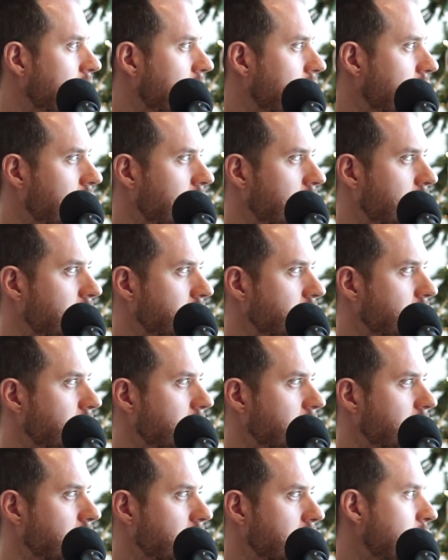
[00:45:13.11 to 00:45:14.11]

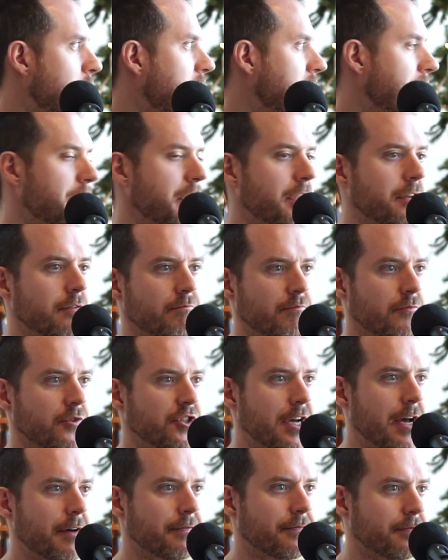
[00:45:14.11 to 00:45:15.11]
my friend
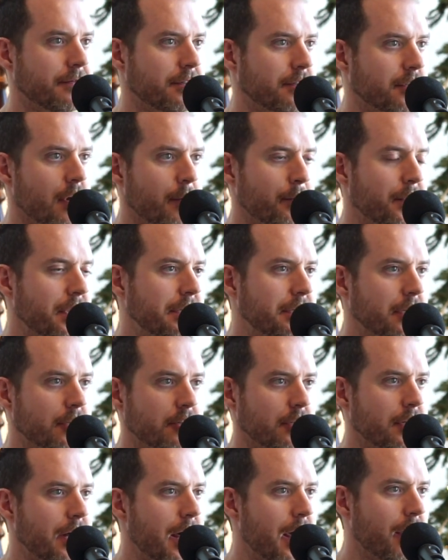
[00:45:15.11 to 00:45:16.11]
Jeff's company,
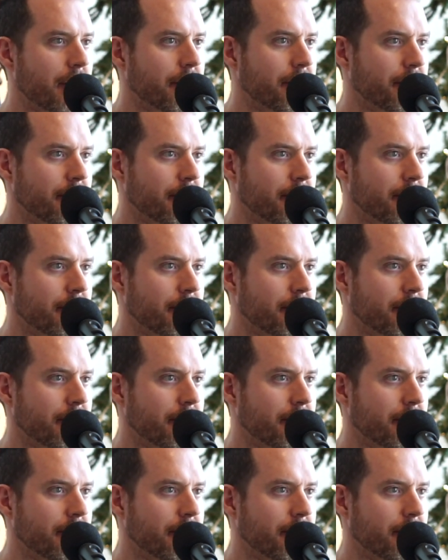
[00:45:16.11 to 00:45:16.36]
Digital Hive.